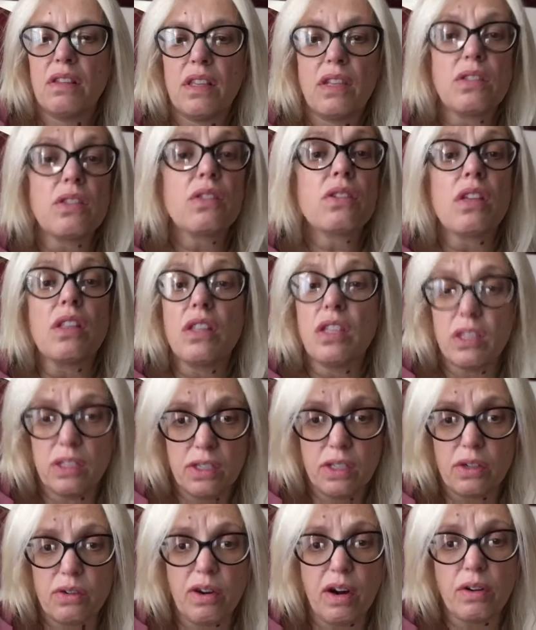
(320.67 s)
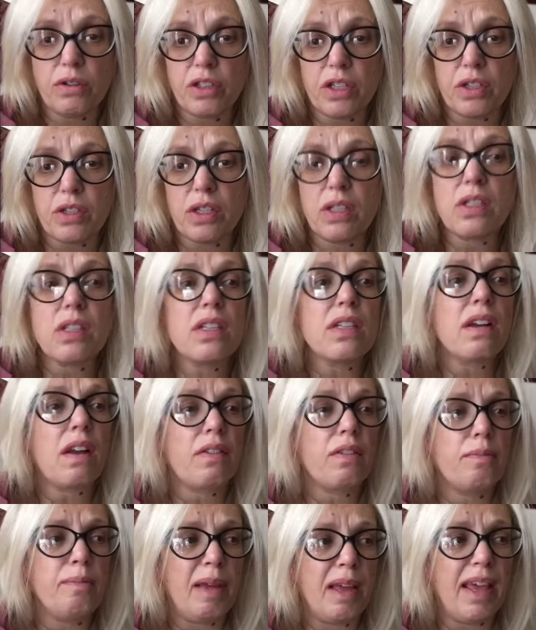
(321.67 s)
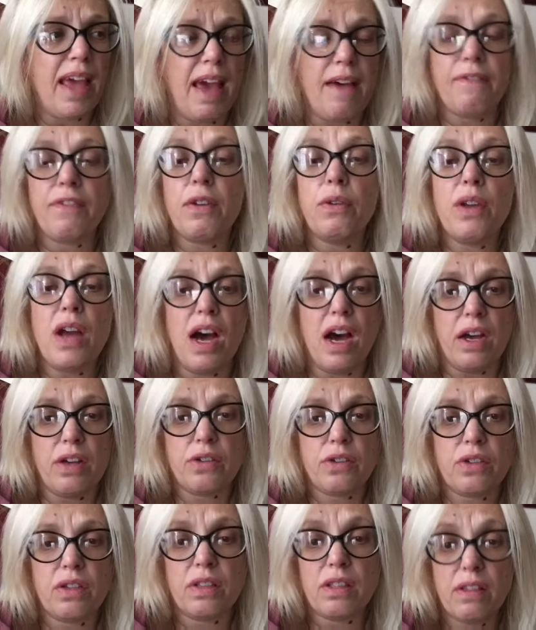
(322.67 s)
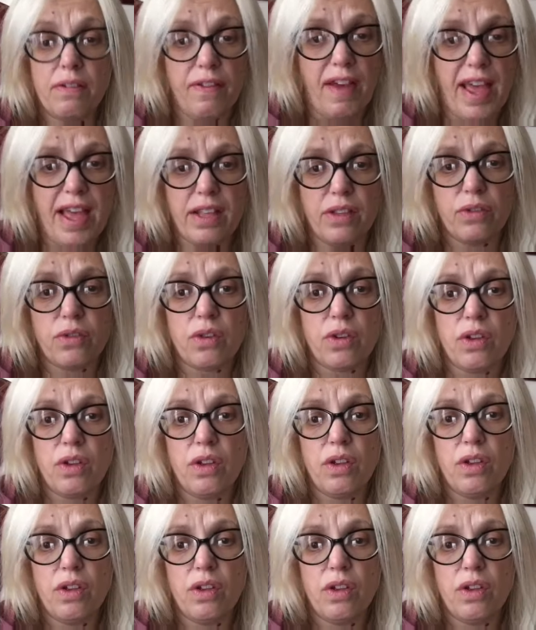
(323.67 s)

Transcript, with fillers: This is this is atrocious. This is another big F you to us, the fans.